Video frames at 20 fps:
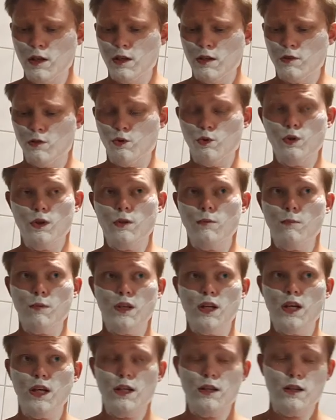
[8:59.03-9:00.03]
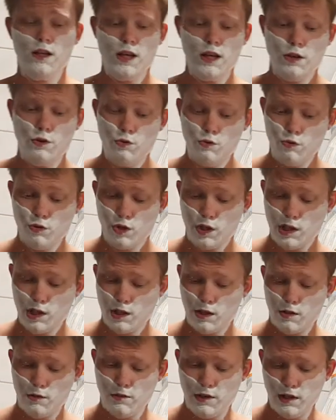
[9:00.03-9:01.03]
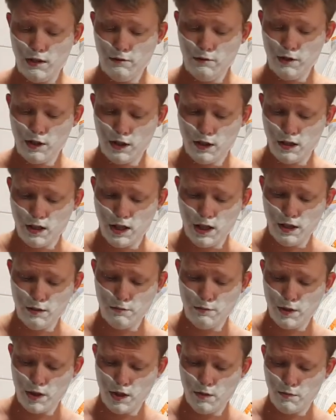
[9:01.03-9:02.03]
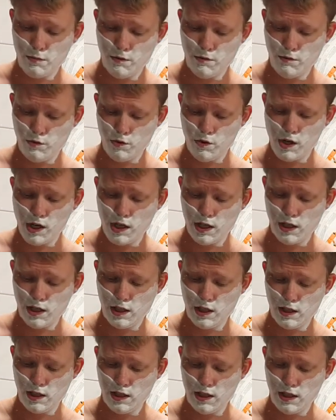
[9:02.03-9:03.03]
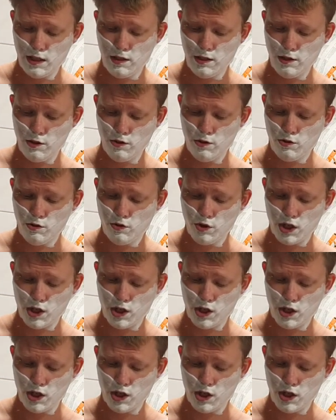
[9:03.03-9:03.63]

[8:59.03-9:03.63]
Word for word: The old blade I used 12 times before I needed to